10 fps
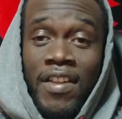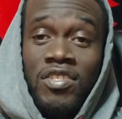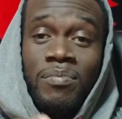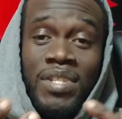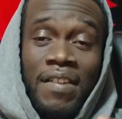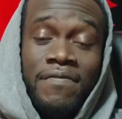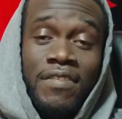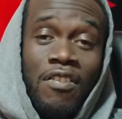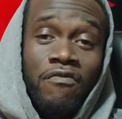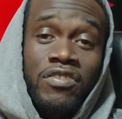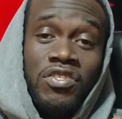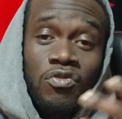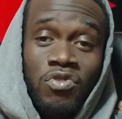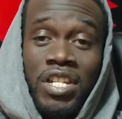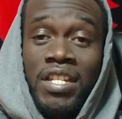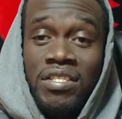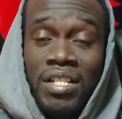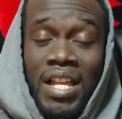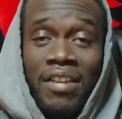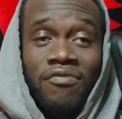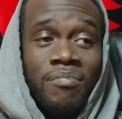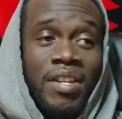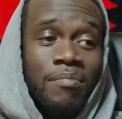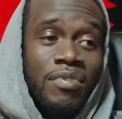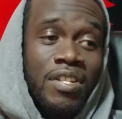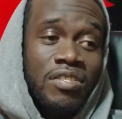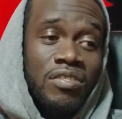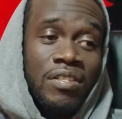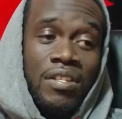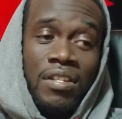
and some leftovers to change a life, man. Because,